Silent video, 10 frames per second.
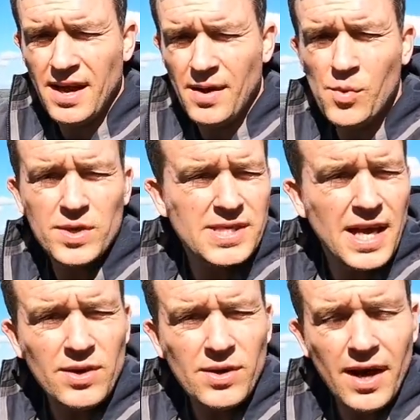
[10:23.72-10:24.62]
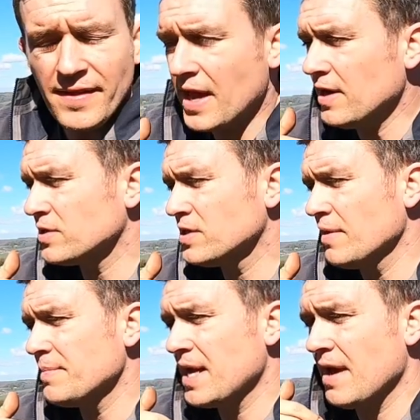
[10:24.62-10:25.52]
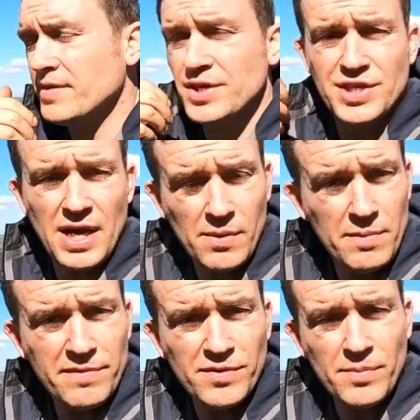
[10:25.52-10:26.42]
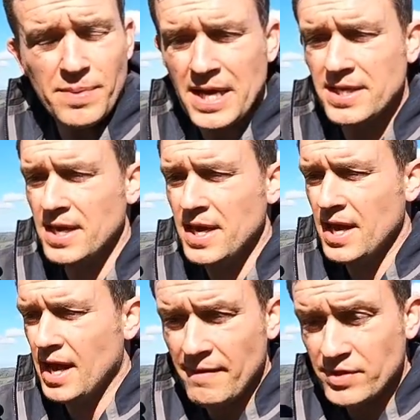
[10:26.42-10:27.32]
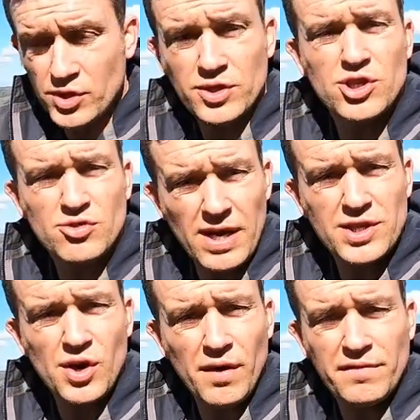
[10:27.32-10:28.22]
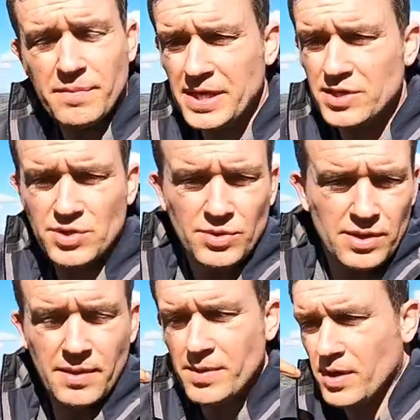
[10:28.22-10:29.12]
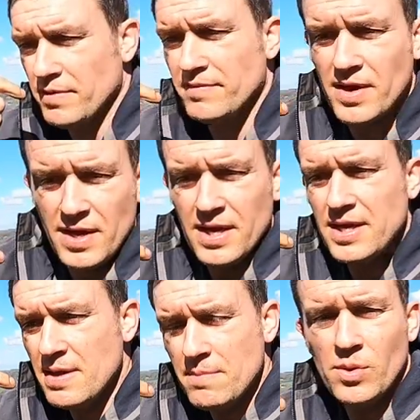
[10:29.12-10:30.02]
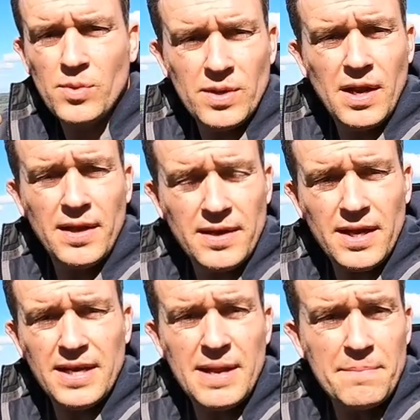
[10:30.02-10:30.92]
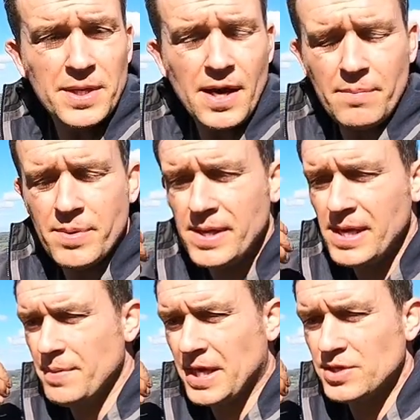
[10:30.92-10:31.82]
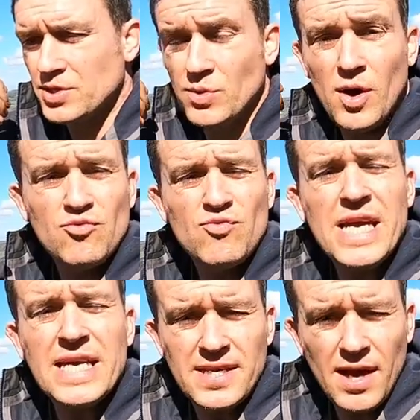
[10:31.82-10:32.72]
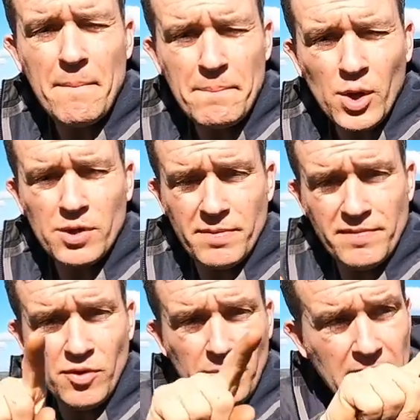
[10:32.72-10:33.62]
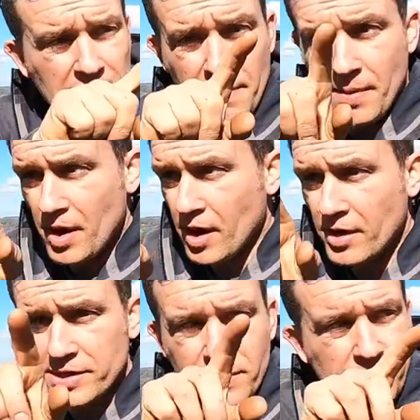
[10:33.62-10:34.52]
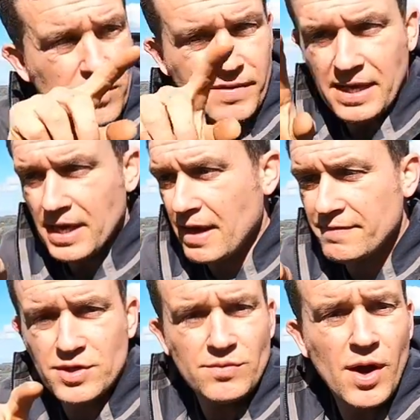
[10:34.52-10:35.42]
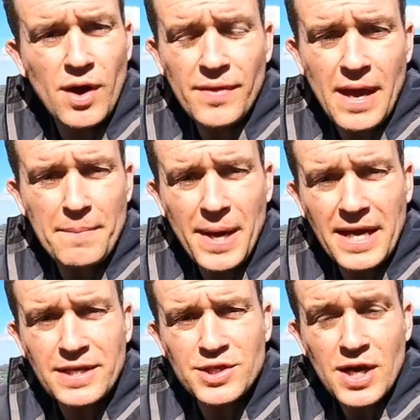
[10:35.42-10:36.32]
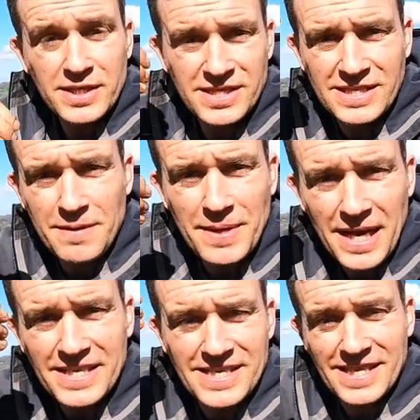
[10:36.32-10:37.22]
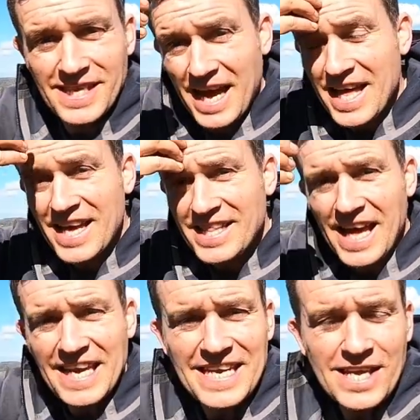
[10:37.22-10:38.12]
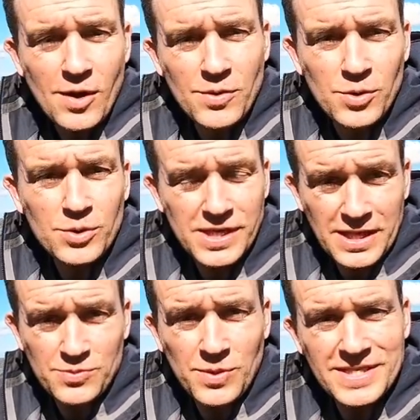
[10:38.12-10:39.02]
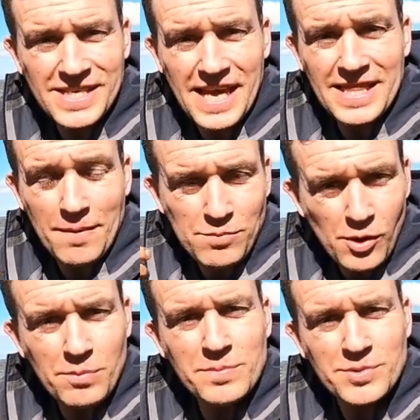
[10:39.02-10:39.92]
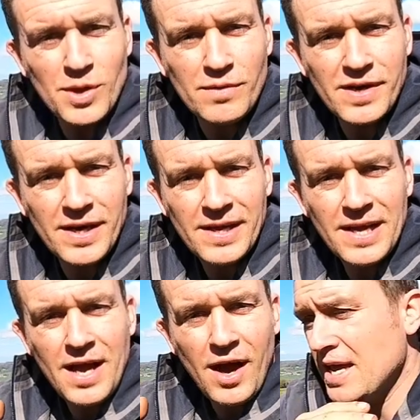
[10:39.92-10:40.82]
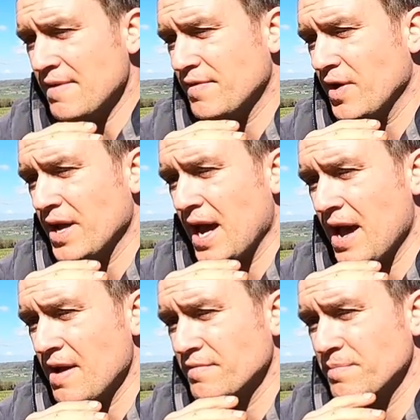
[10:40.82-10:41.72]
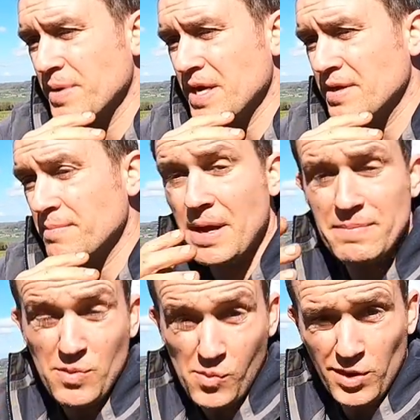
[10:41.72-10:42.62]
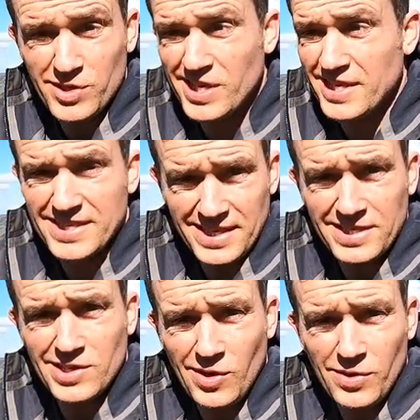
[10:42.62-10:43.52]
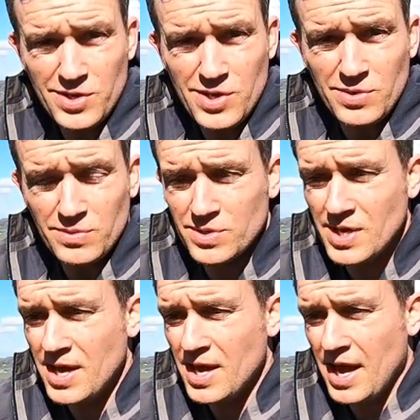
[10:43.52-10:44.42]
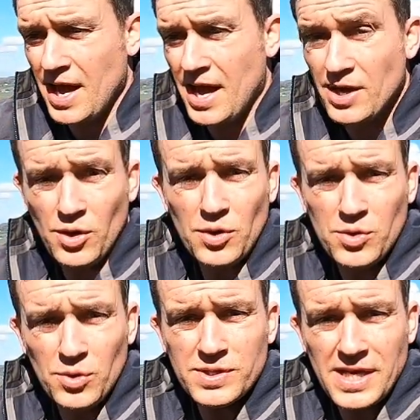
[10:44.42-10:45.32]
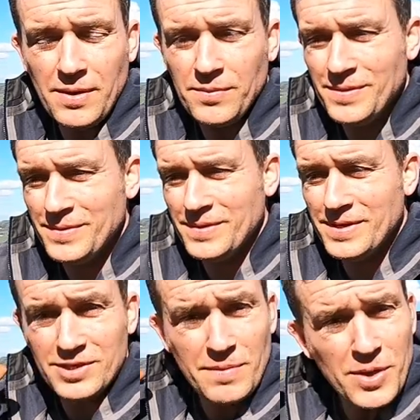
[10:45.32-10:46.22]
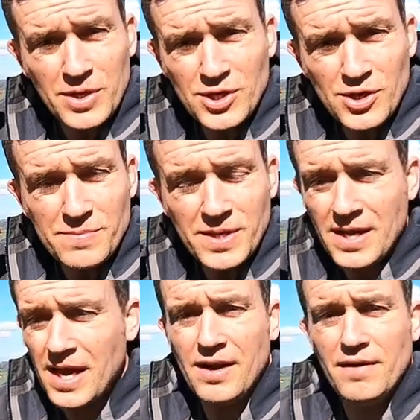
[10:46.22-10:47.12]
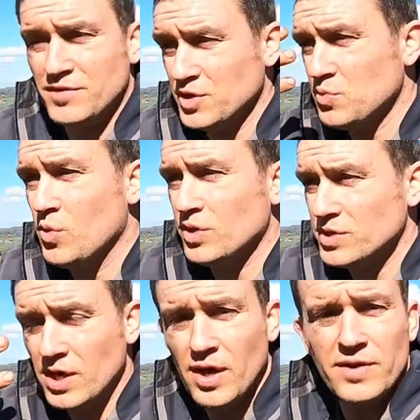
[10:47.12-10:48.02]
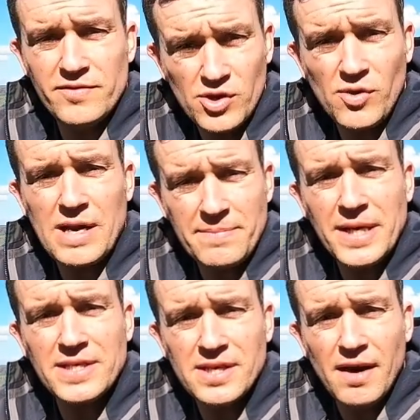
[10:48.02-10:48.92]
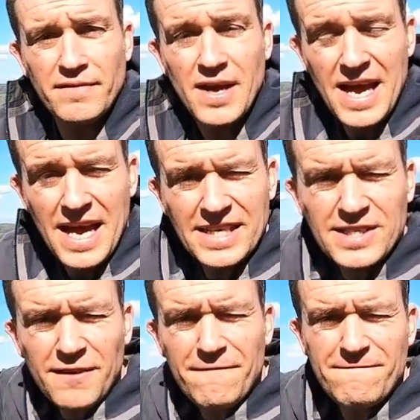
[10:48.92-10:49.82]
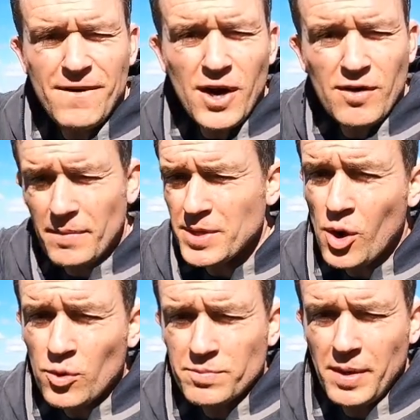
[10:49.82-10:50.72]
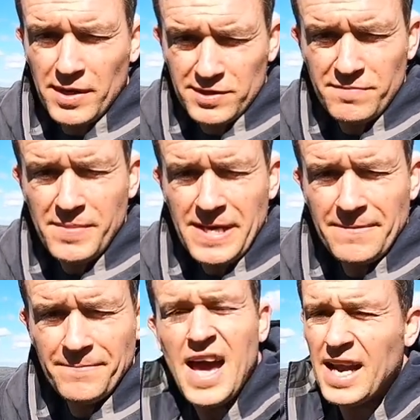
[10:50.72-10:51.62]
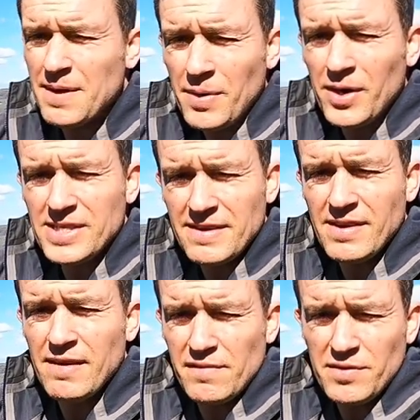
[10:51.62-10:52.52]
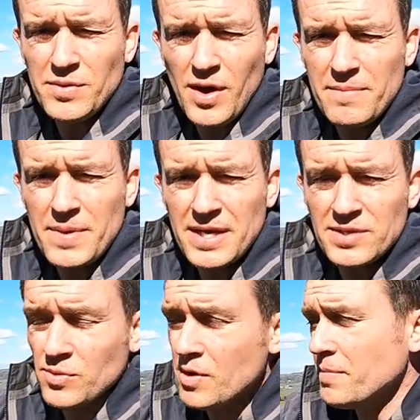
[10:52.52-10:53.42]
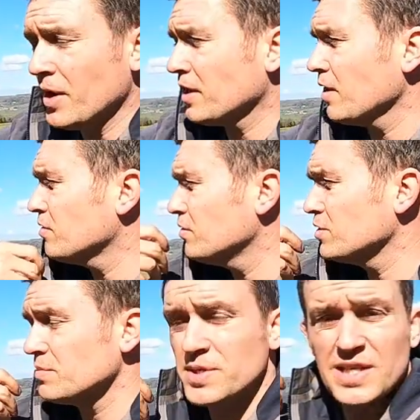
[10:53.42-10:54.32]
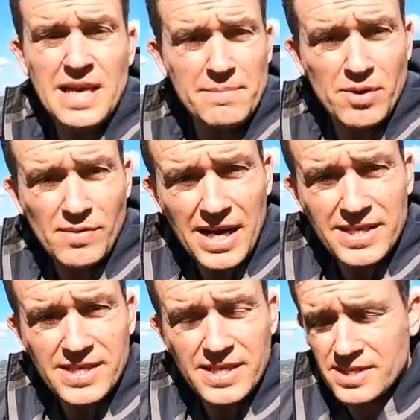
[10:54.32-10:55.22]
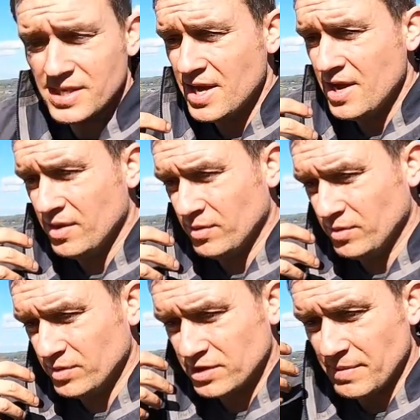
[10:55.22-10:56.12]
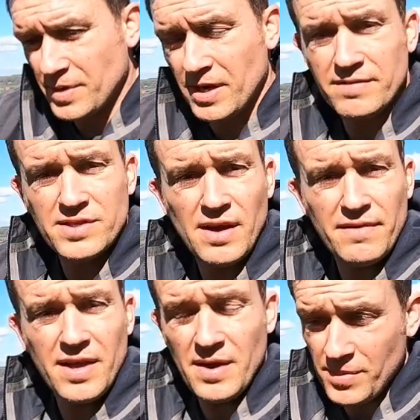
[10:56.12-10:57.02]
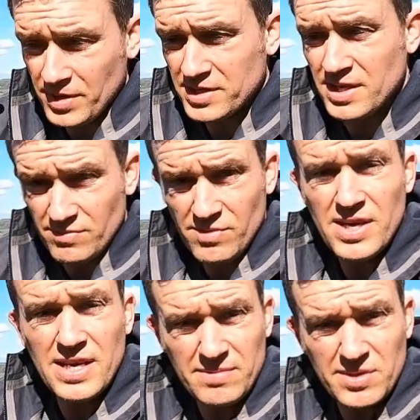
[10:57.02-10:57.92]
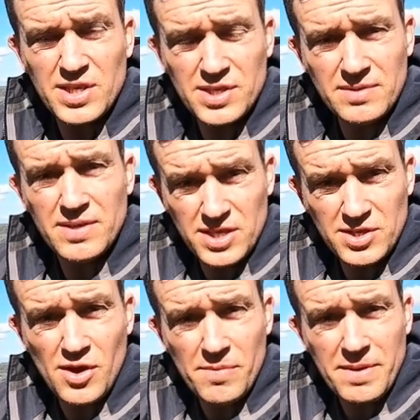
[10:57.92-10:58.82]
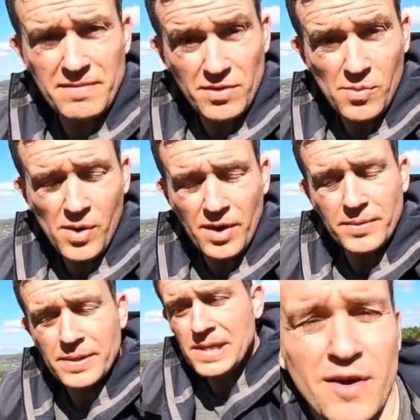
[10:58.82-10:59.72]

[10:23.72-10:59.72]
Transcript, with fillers: And what does that look like? That looks like me having a shower before bed, having a good stretch off, making sure that I'm kind of nimble and, and, and limbered up, making sure I read a book before bed and my eyes are moving left to right on that page, stimulating that, that neocortex once again, the problem solver. If I have been maybe watching the six o'clock news uh, and got caught out, because I'm only human and I've just watched a load of Ukraine based stuff, it's going to fire up the old part of me. And I might even have a few nightmares or I might go through some sleep paralysis or some kind of stuff there where it's going to really dis disturb me for a while.